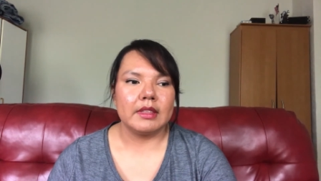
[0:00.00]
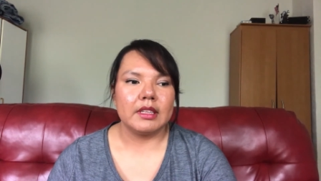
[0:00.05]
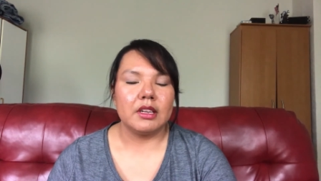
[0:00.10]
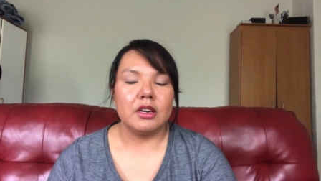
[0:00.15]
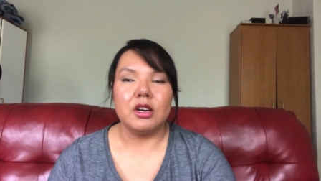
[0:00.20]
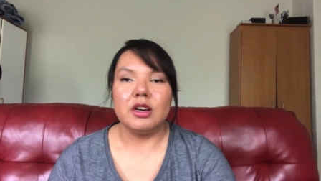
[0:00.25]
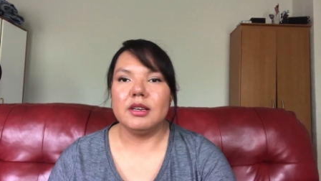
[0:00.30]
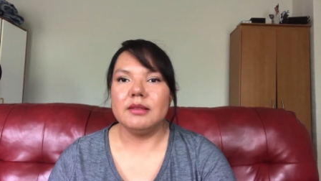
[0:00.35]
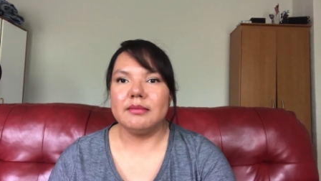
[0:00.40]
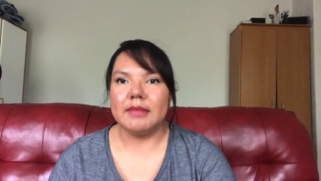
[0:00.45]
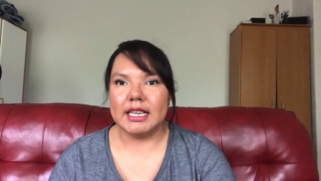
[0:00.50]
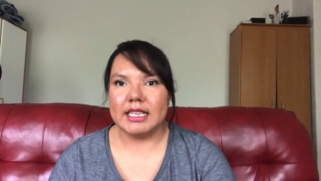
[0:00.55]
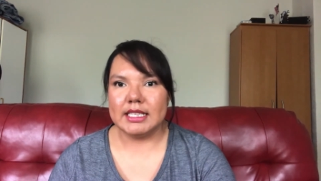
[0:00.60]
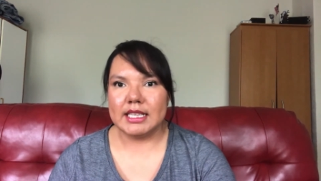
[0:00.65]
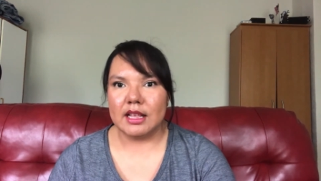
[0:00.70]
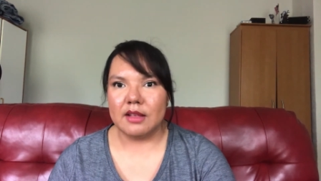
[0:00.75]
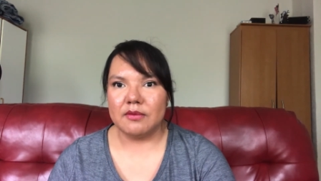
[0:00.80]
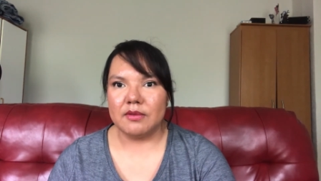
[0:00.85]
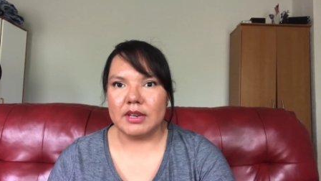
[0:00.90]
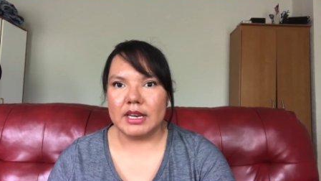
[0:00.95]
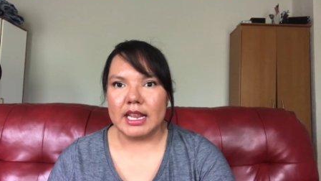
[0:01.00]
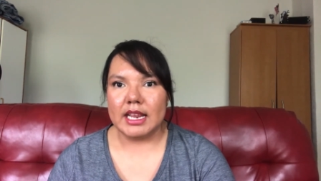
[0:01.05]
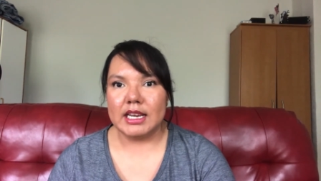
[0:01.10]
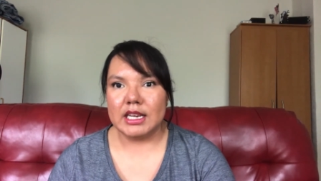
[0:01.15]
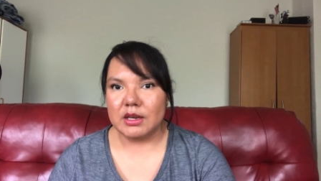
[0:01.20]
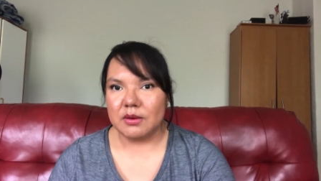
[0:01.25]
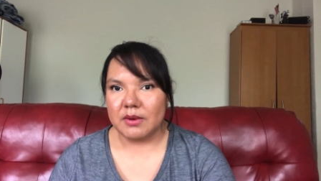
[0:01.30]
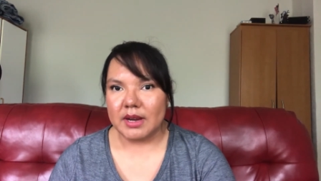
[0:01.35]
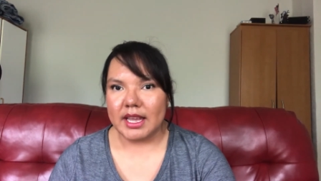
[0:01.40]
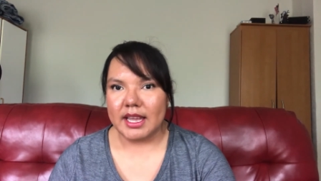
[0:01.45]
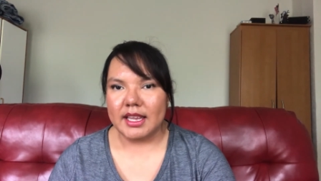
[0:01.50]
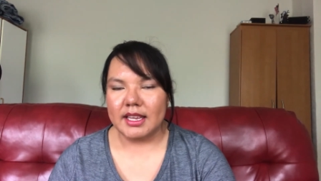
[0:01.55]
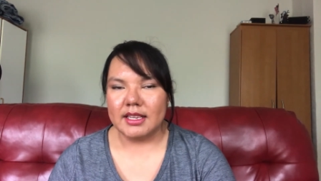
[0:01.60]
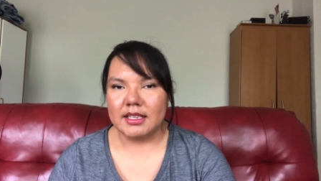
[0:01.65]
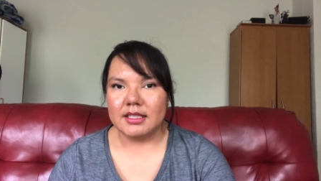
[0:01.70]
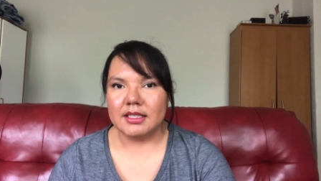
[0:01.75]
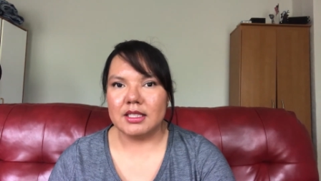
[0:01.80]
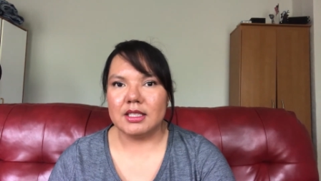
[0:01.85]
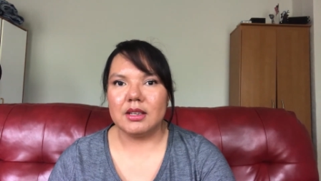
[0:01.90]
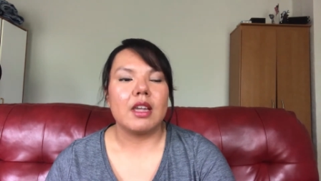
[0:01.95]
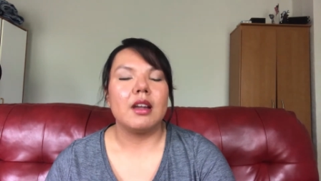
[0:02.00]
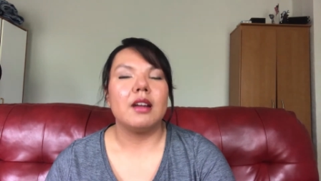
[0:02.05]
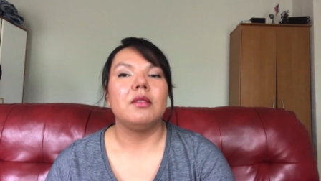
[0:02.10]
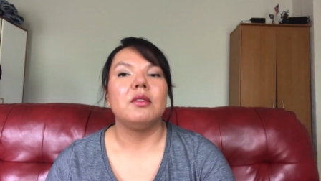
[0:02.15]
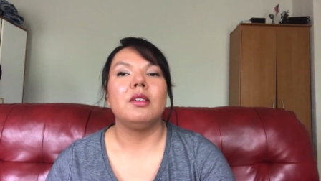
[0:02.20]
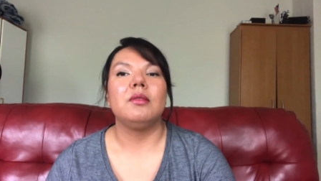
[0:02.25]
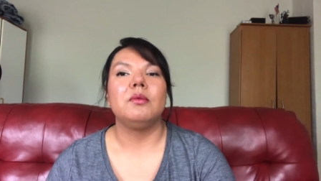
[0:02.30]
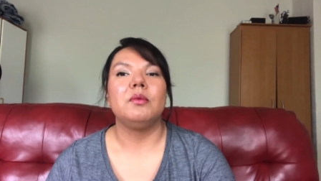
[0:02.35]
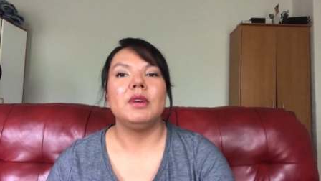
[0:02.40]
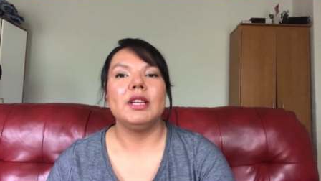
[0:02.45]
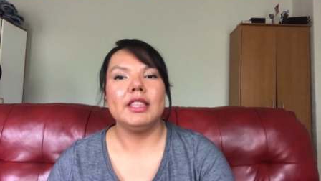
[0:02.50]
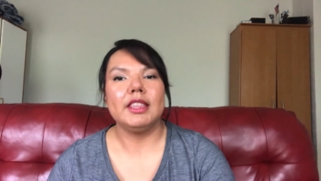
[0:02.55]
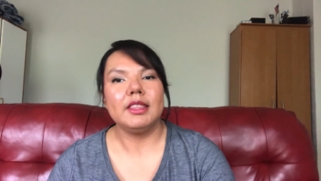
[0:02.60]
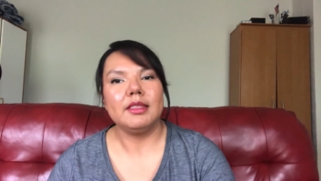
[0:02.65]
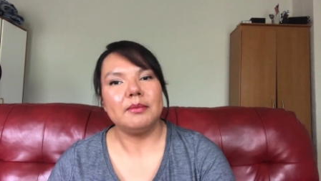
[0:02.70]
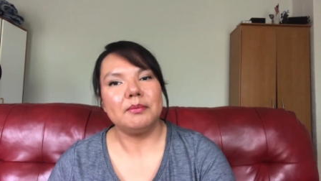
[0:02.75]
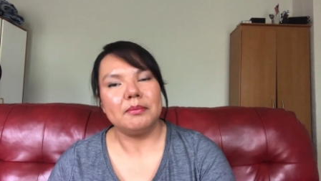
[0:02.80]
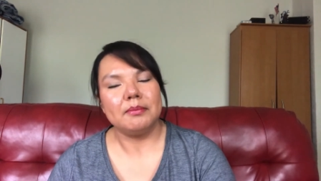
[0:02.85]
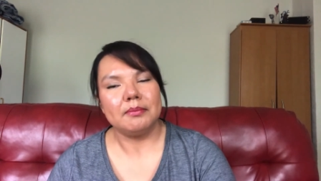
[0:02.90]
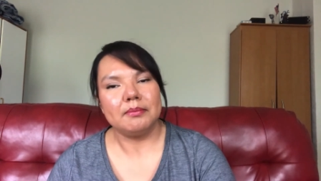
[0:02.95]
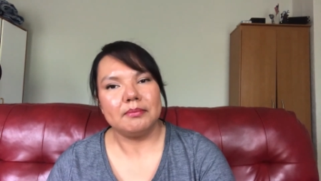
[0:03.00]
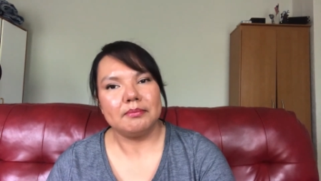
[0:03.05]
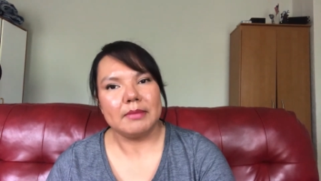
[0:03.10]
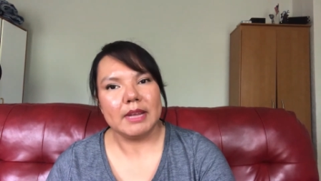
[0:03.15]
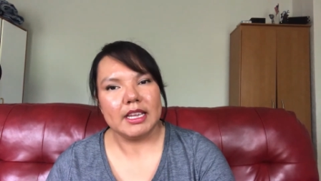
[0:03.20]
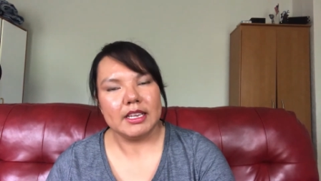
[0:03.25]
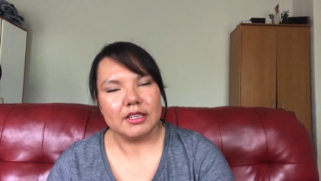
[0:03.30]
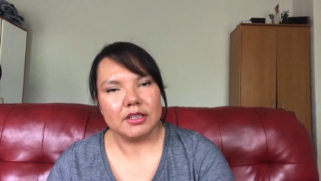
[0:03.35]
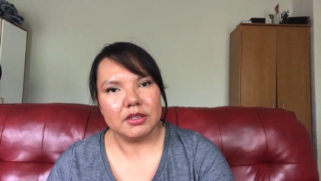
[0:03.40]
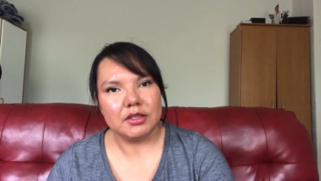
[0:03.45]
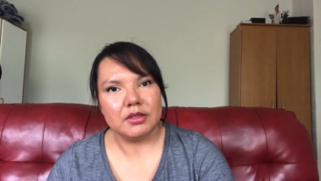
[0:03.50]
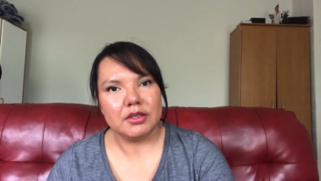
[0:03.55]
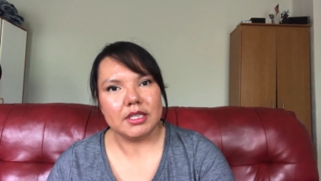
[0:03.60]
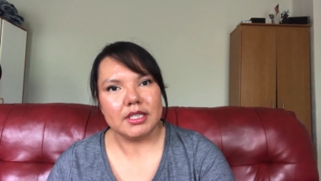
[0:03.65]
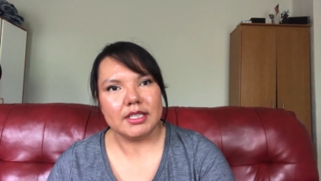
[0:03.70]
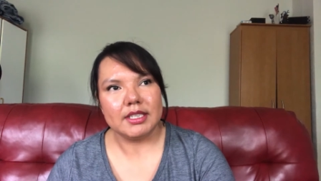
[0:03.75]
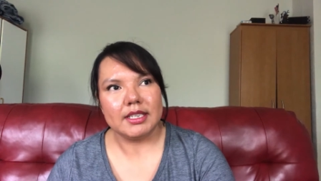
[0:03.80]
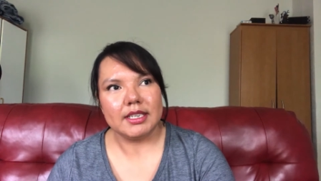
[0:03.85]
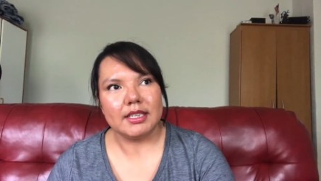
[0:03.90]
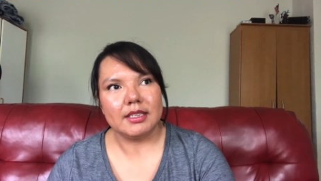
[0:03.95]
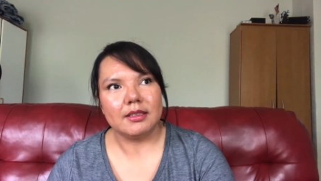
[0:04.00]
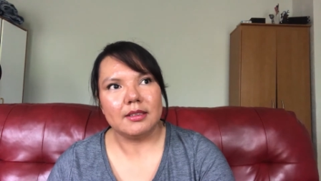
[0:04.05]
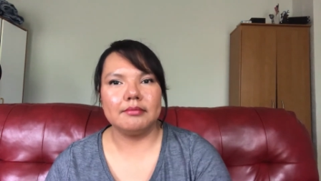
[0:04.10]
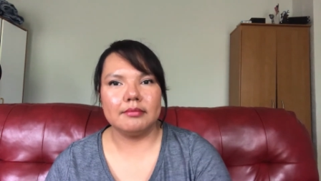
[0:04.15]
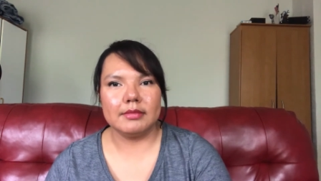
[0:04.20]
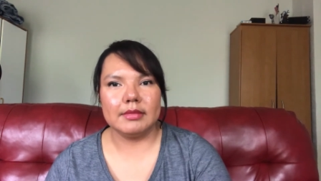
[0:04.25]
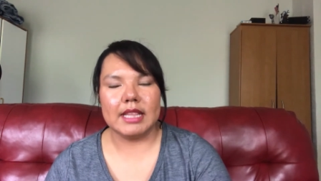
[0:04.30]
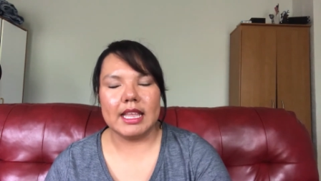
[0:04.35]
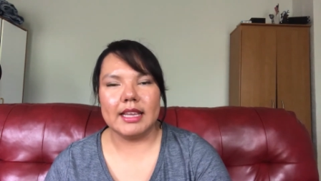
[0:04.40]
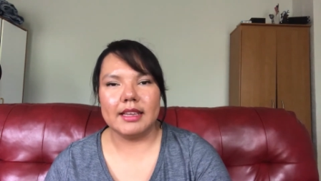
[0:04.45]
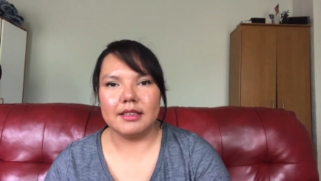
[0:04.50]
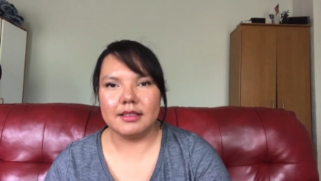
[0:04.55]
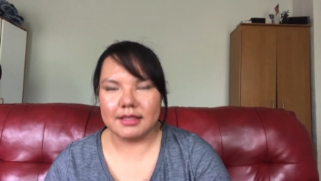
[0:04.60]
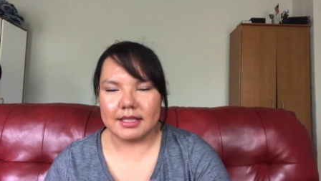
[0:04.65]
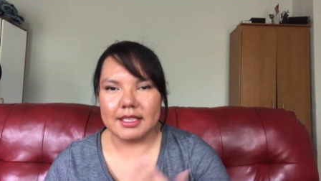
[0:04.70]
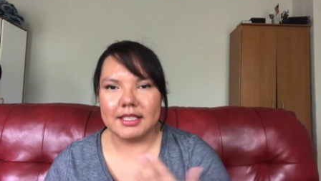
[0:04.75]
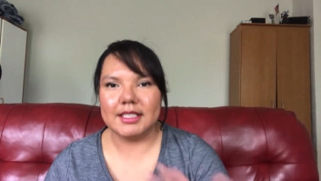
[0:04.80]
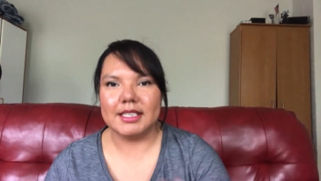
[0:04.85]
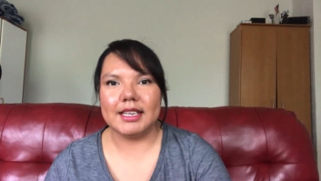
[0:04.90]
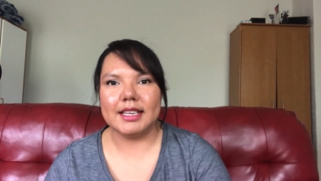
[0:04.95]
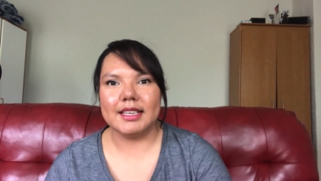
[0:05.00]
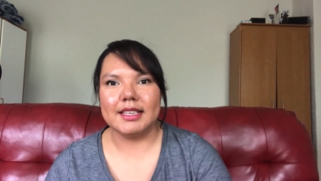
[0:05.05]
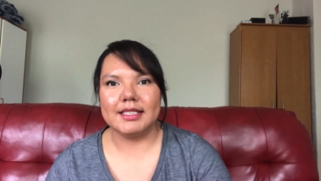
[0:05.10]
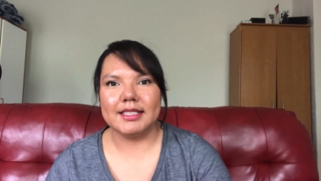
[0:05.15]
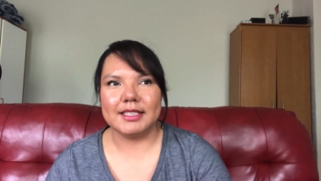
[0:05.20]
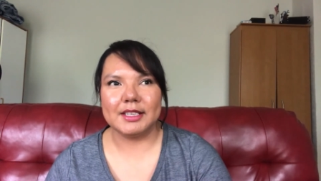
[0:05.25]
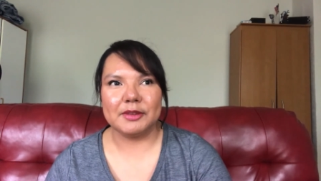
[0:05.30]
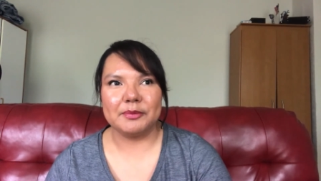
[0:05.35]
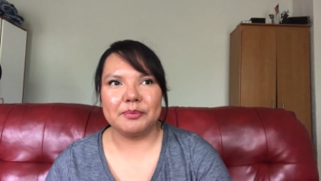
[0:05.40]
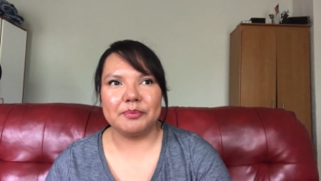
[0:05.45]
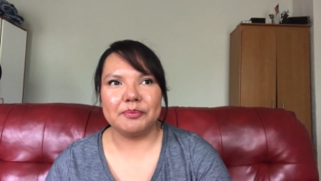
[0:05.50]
hurt myself in any way with my nutrition, like such as